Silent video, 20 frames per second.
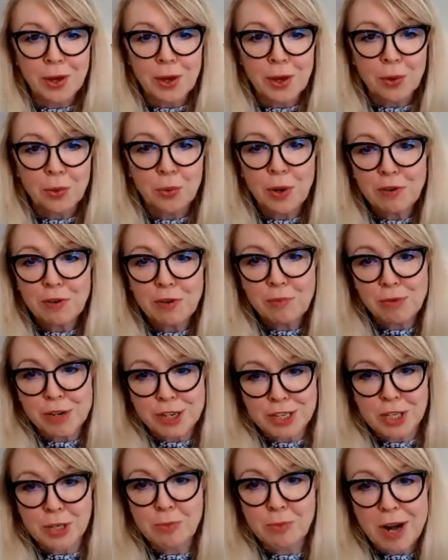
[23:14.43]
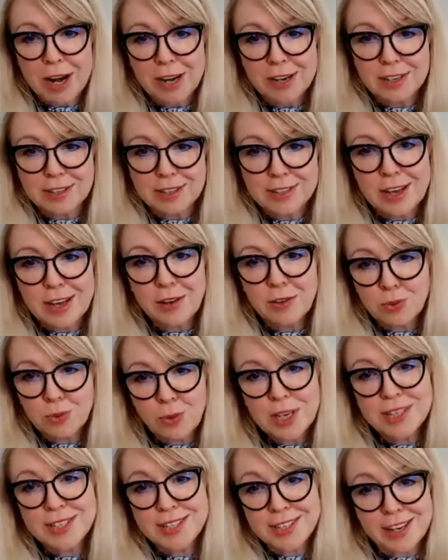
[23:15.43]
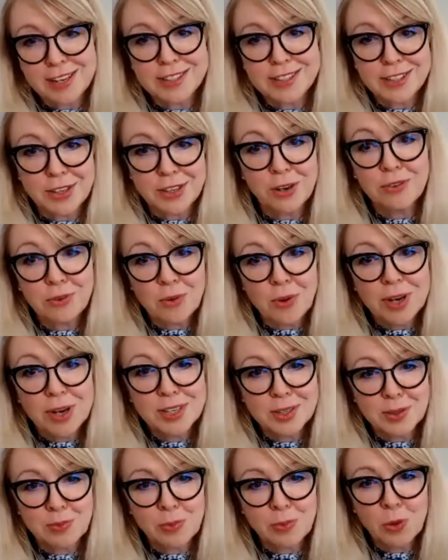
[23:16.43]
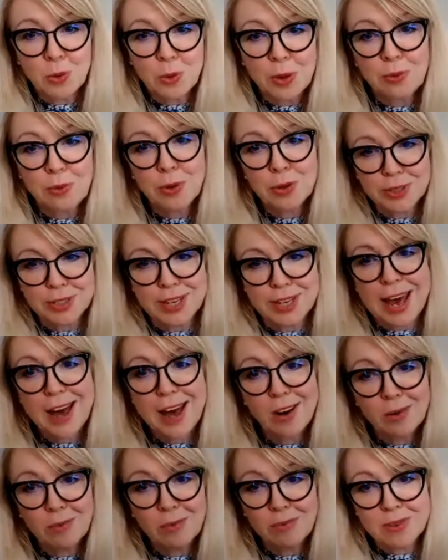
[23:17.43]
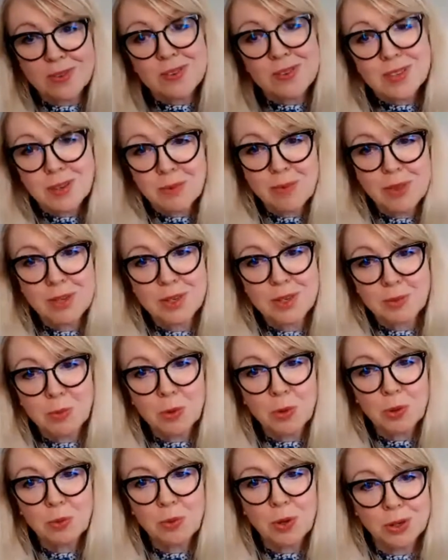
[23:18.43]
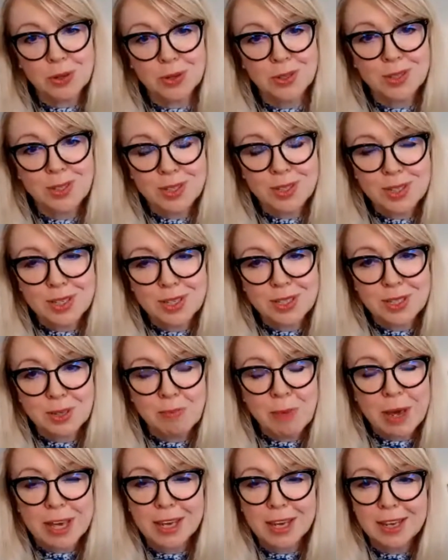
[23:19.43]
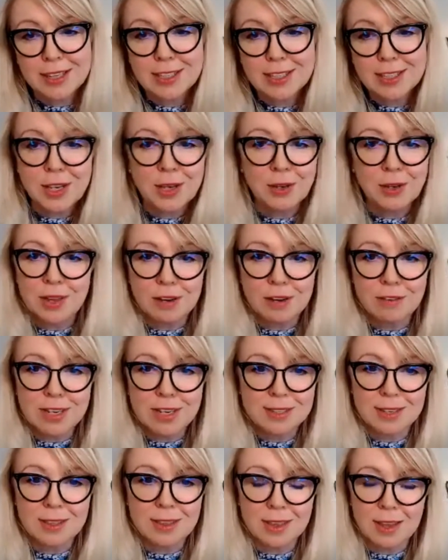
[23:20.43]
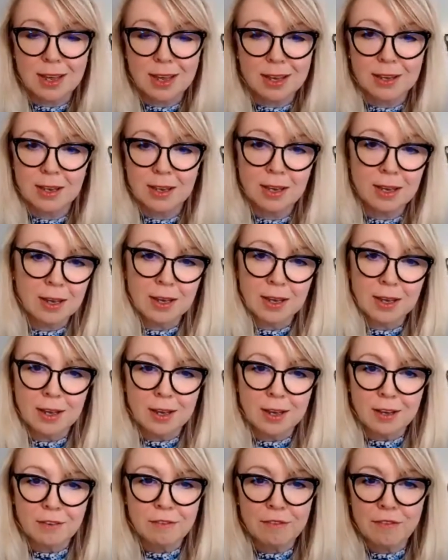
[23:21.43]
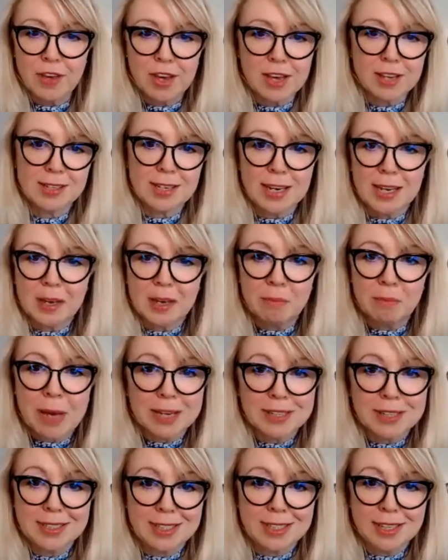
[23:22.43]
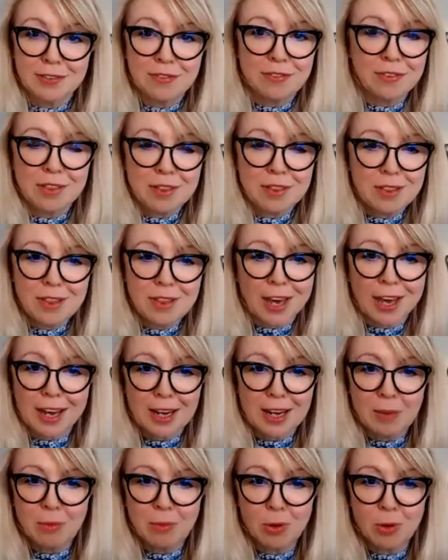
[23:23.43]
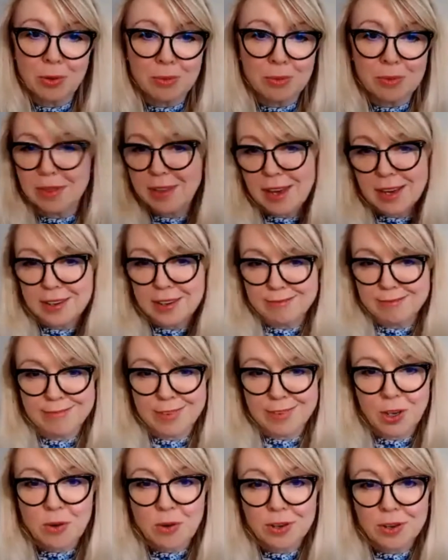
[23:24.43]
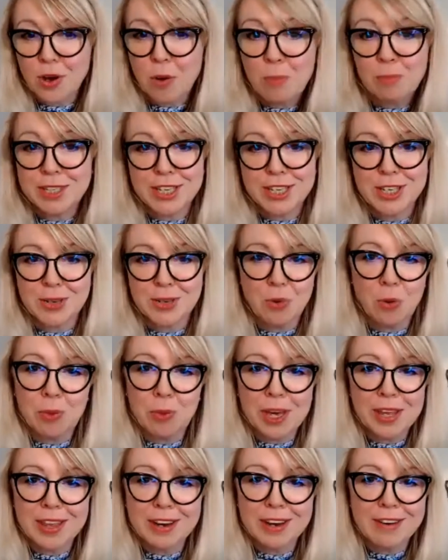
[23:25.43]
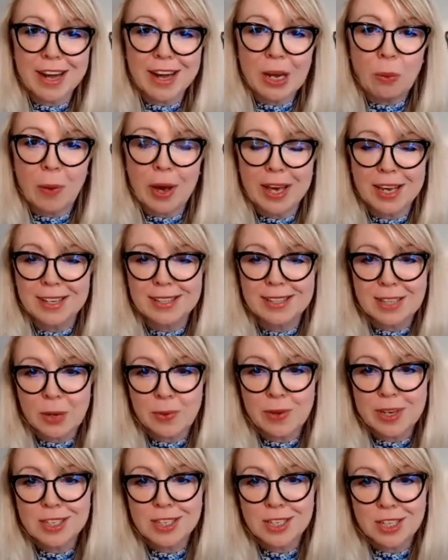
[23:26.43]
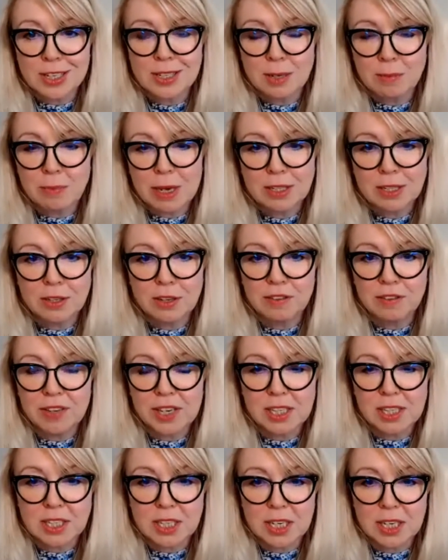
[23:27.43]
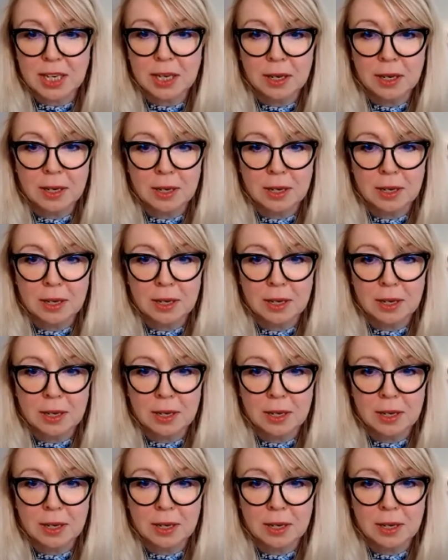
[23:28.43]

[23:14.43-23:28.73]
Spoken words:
We're a British brand ourselves. We started off quite small. We want to help some of the smaller ones to make it too. There isn't that fiercely competitive thing anymore. That competition will be there anyway. So it's just a matter of actually